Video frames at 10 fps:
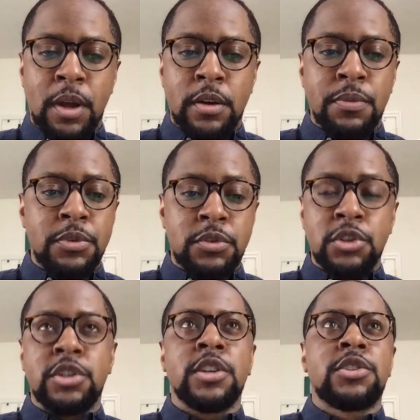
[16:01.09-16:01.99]
on
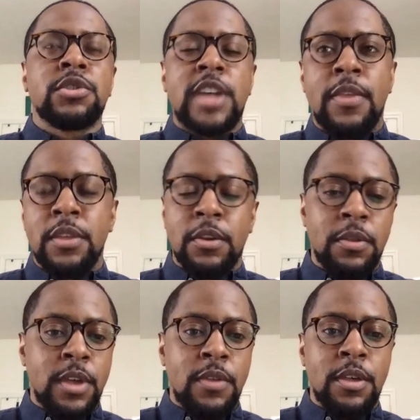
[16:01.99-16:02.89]
the judicial side than
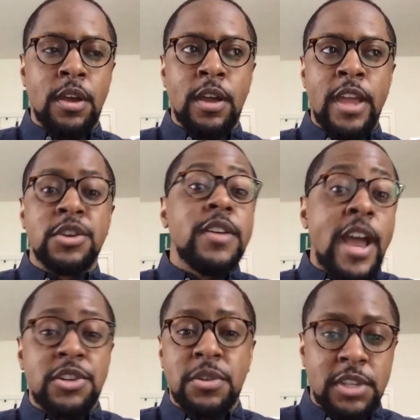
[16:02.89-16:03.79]
the
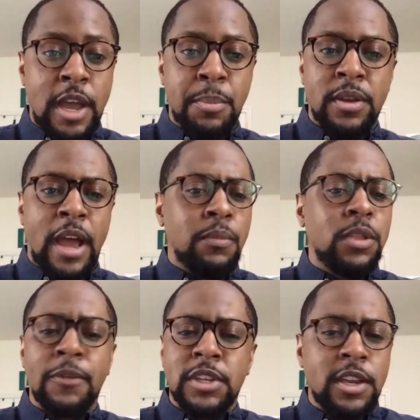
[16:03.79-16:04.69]
international side, but
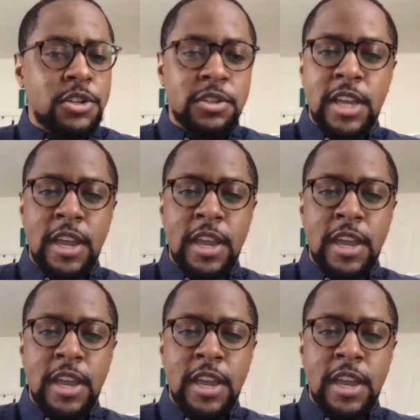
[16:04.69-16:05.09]
I'd love to get your